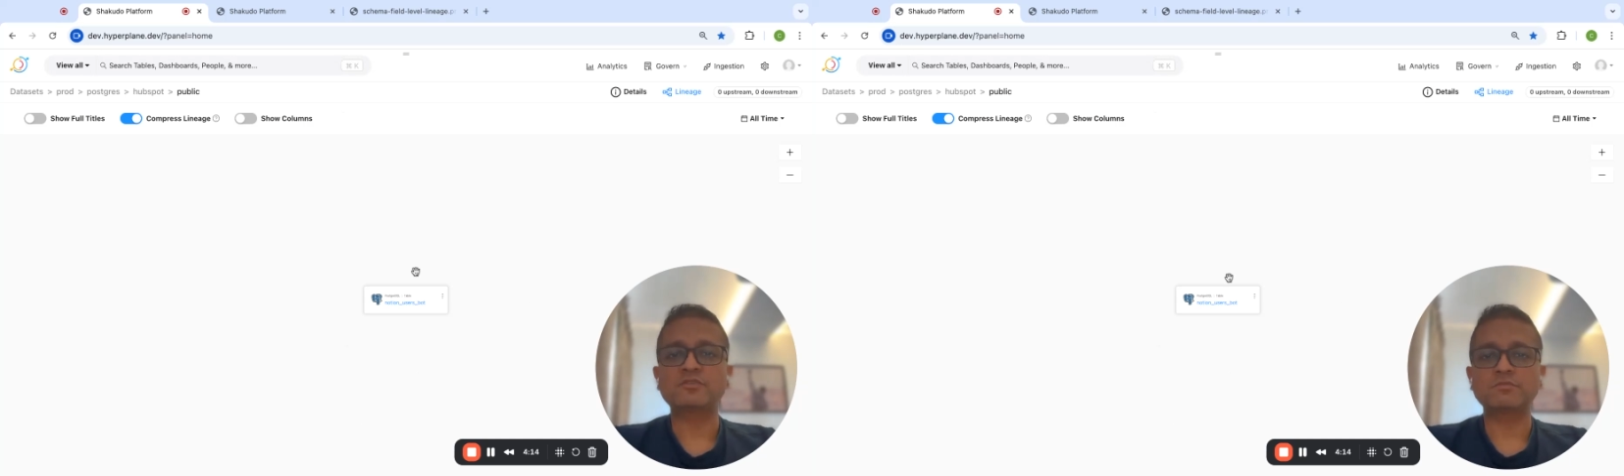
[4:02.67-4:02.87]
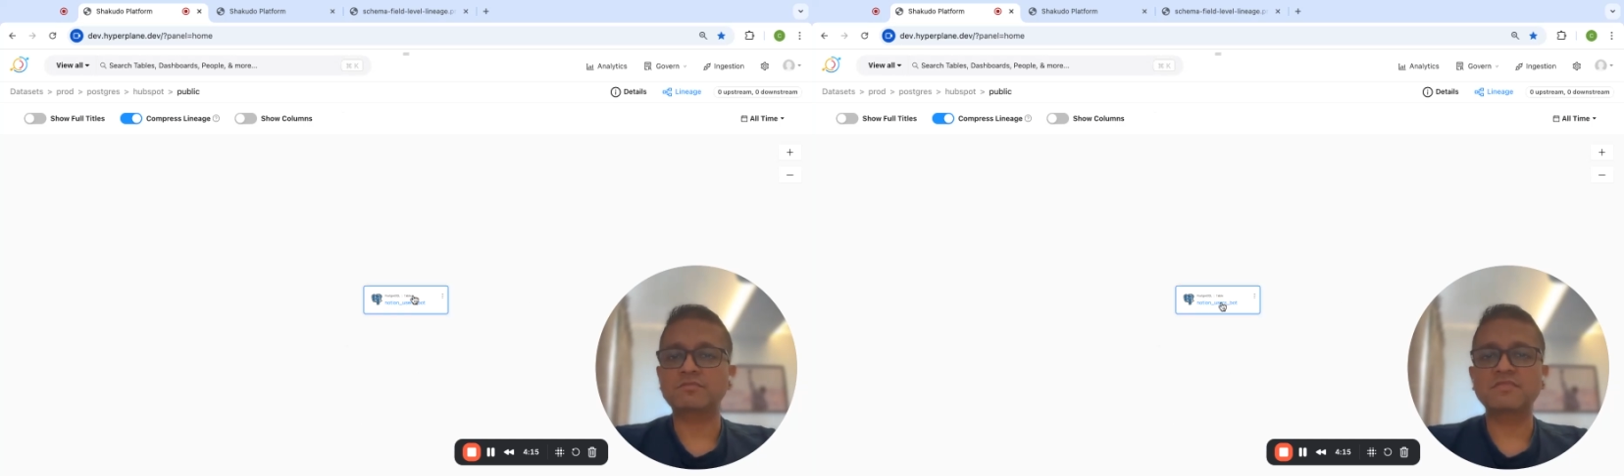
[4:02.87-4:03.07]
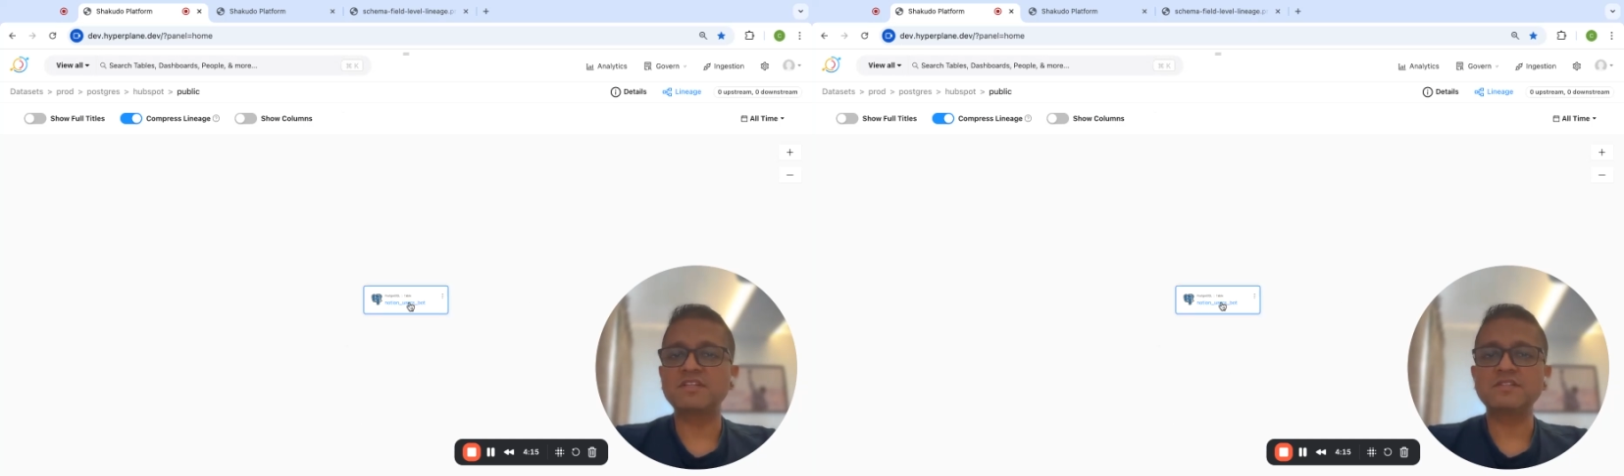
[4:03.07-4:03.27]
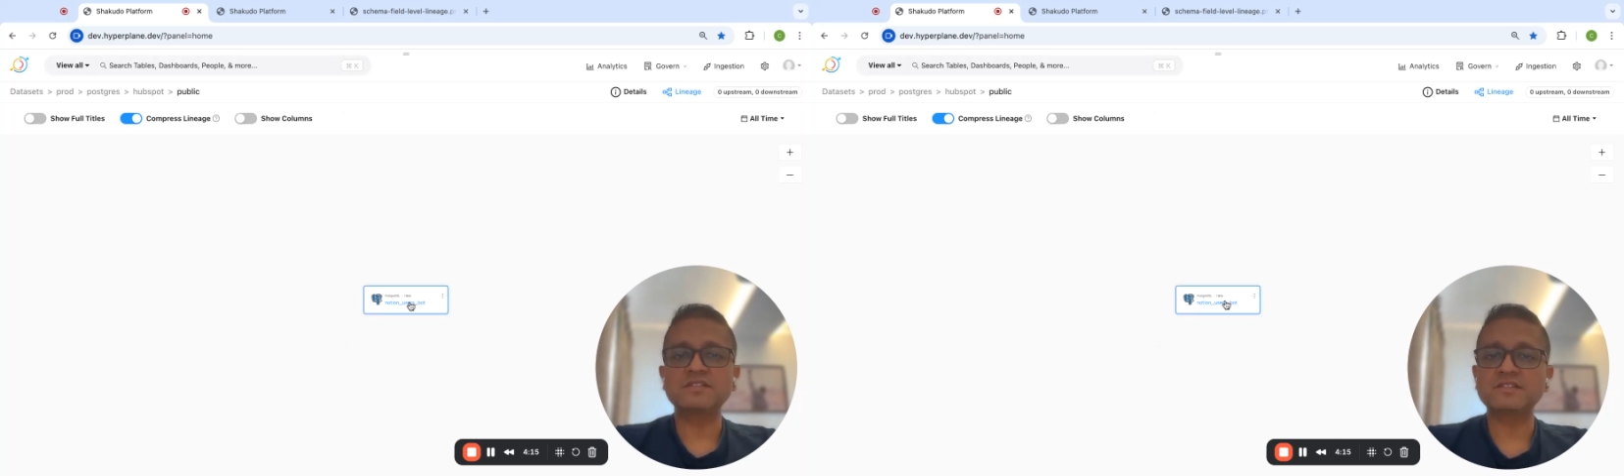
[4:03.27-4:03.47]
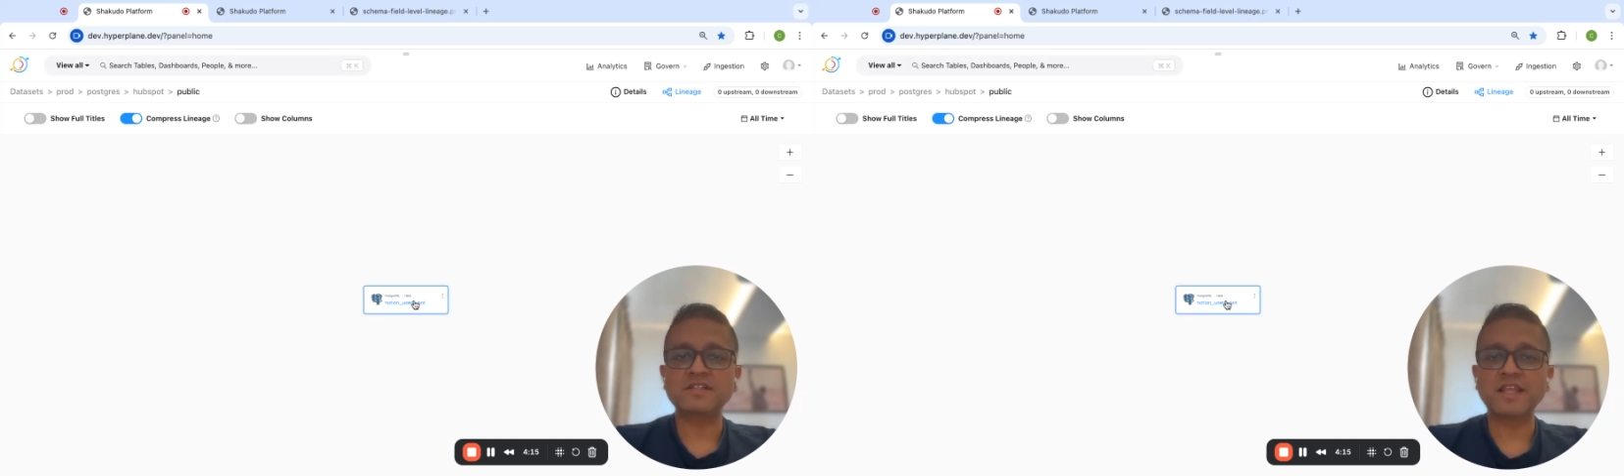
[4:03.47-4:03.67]
So
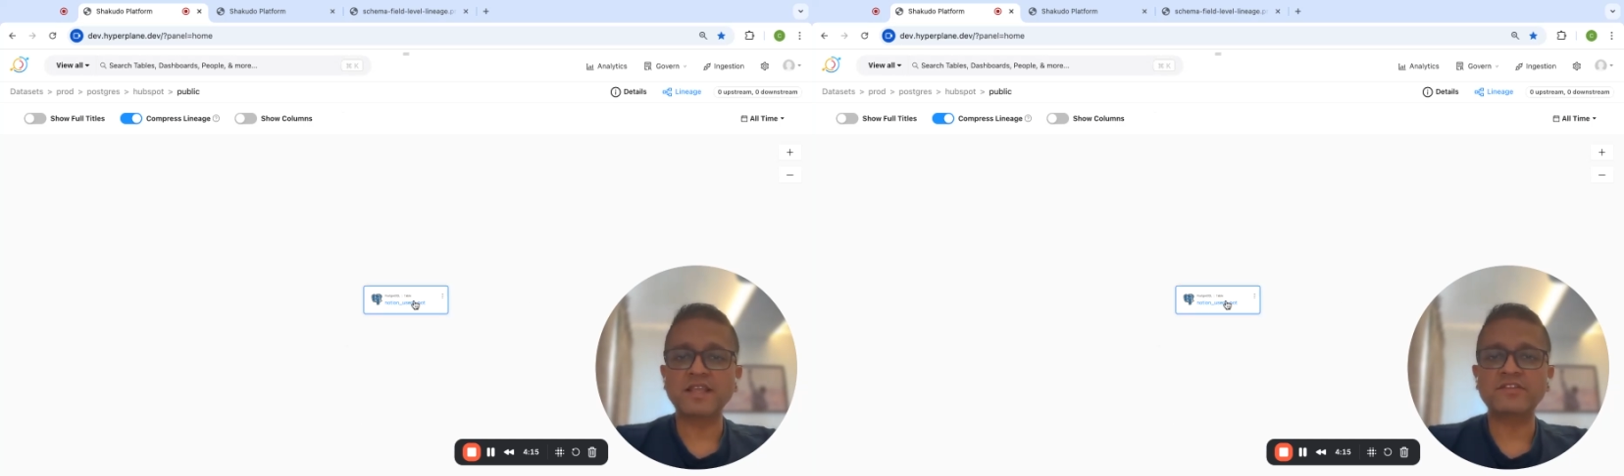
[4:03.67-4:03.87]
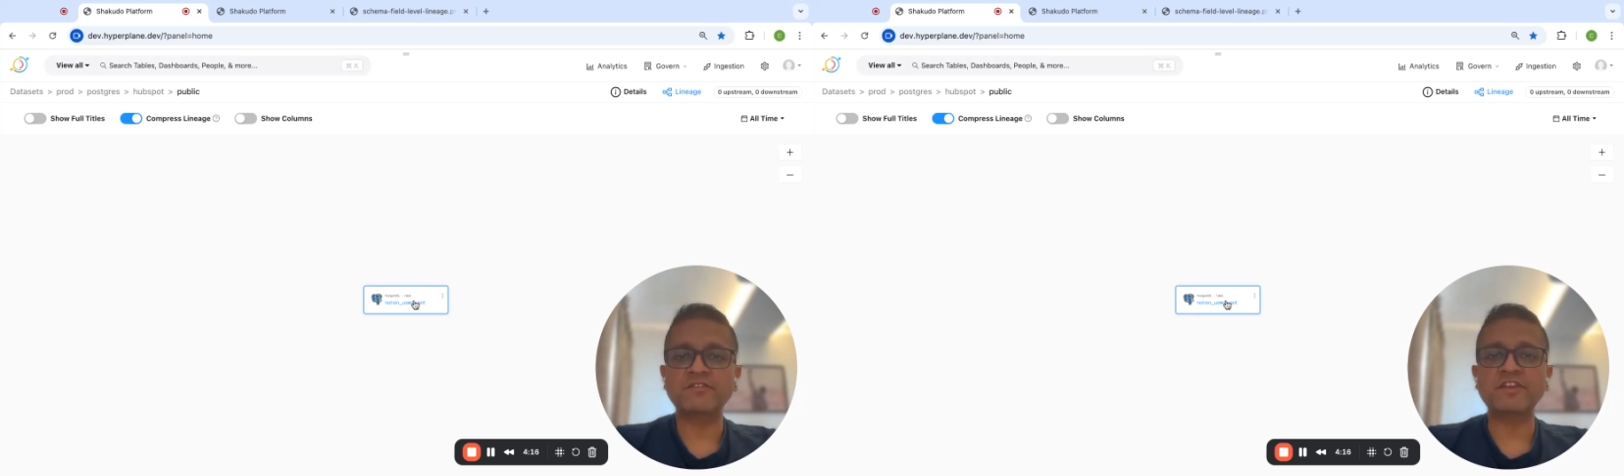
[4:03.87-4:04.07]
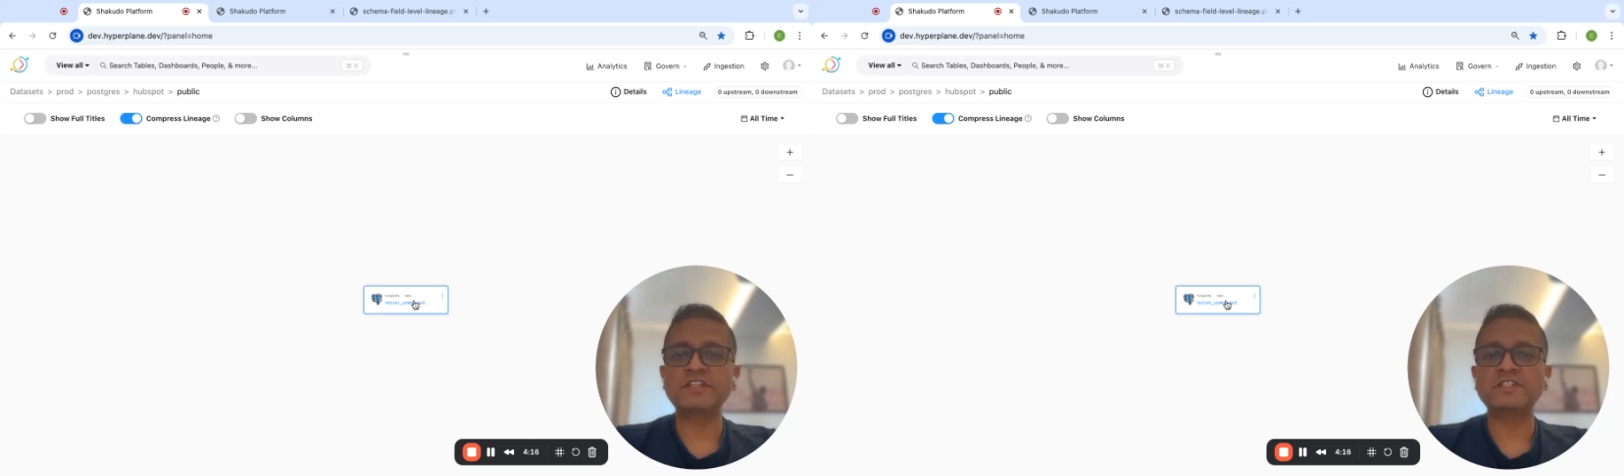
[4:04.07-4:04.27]
this is a very